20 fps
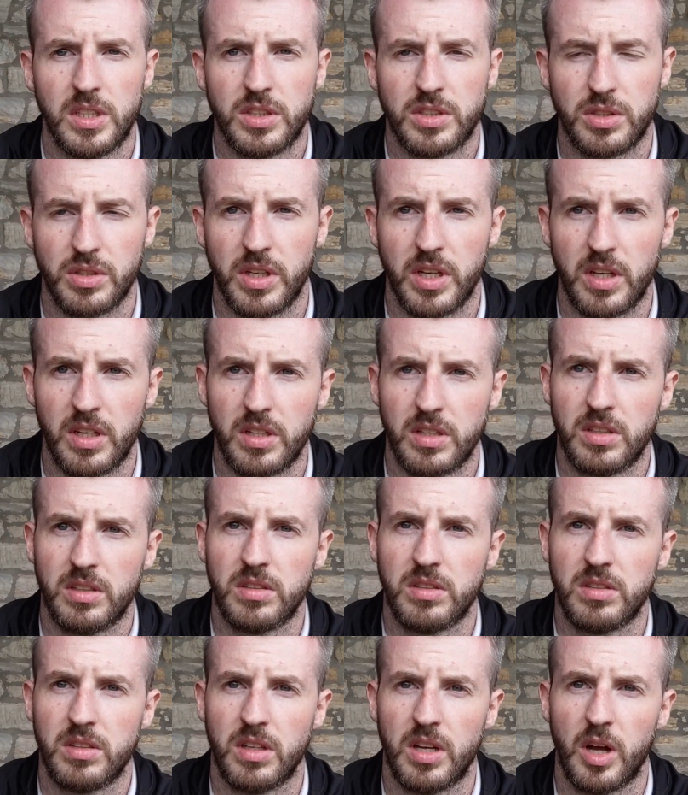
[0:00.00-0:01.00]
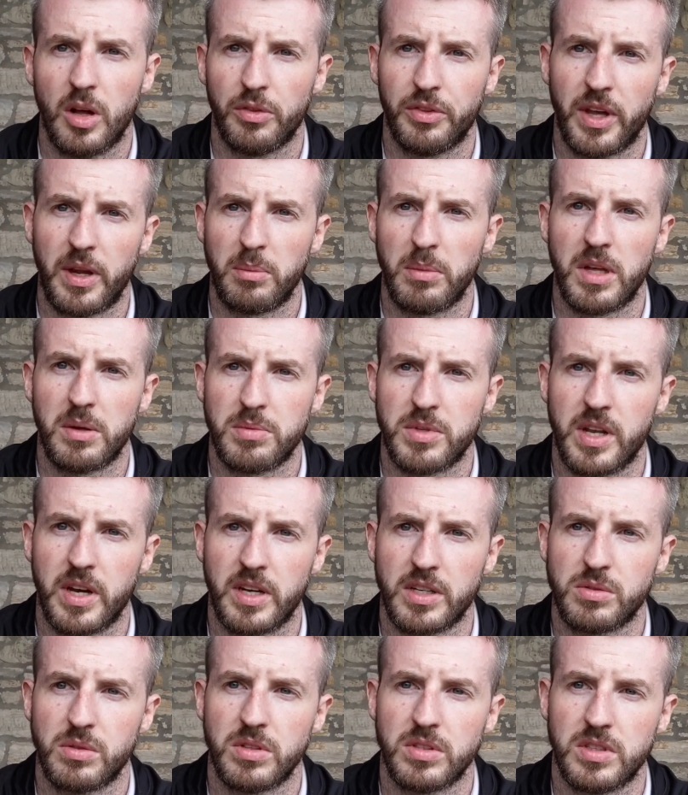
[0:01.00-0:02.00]
So yeah, I'll time lapse the
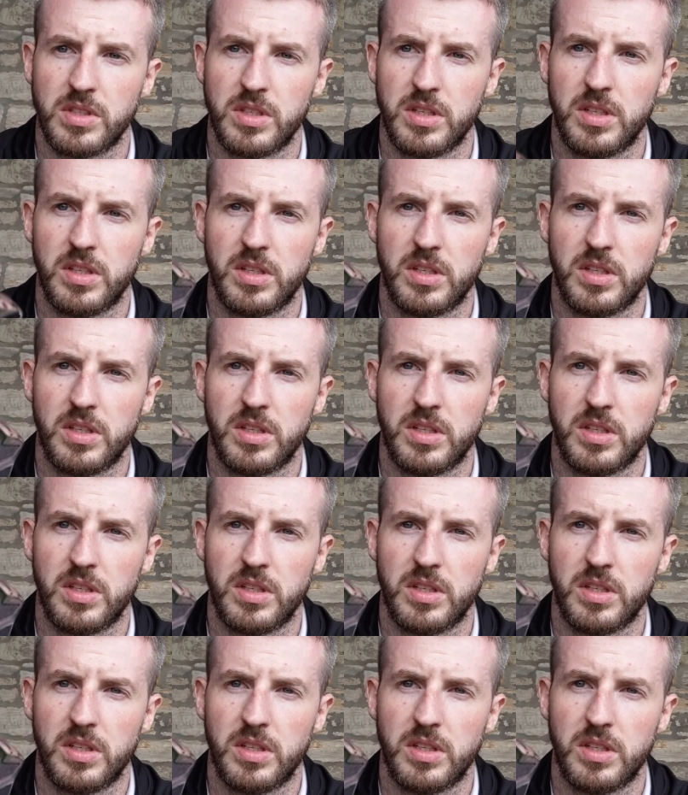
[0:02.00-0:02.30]
next ones.